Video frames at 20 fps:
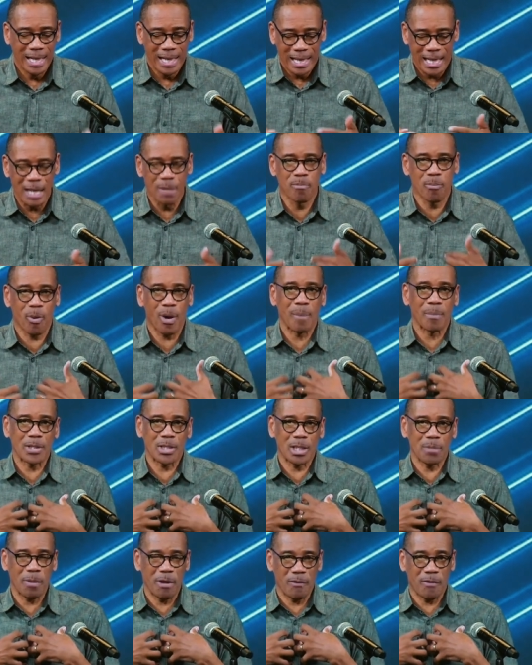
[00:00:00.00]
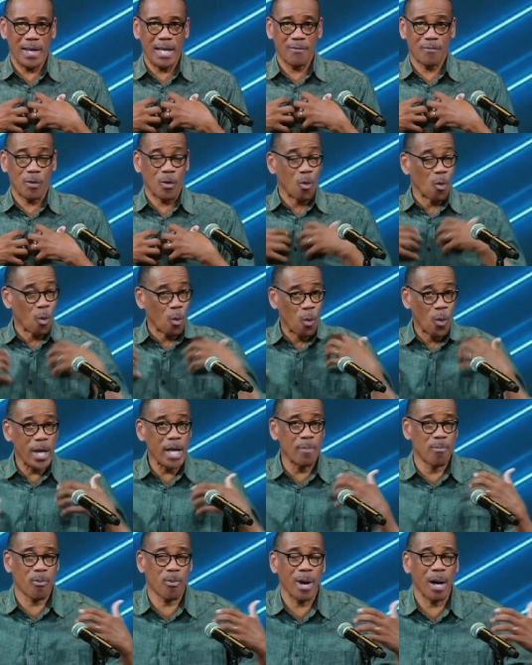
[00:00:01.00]
He promised to be faithful.
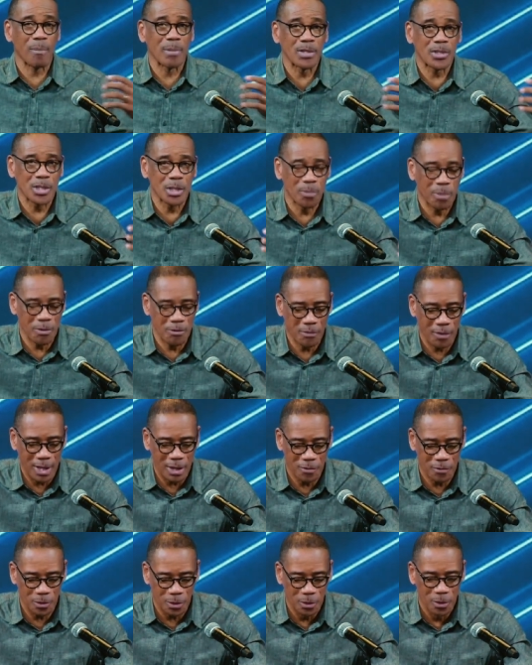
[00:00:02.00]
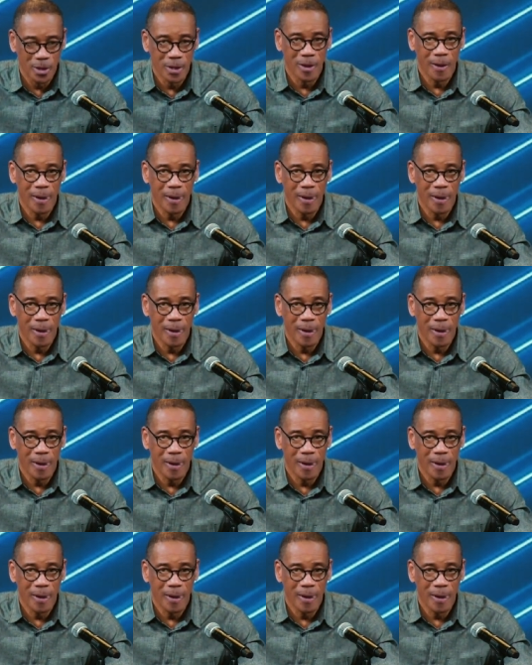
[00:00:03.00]
We promise to be faithful.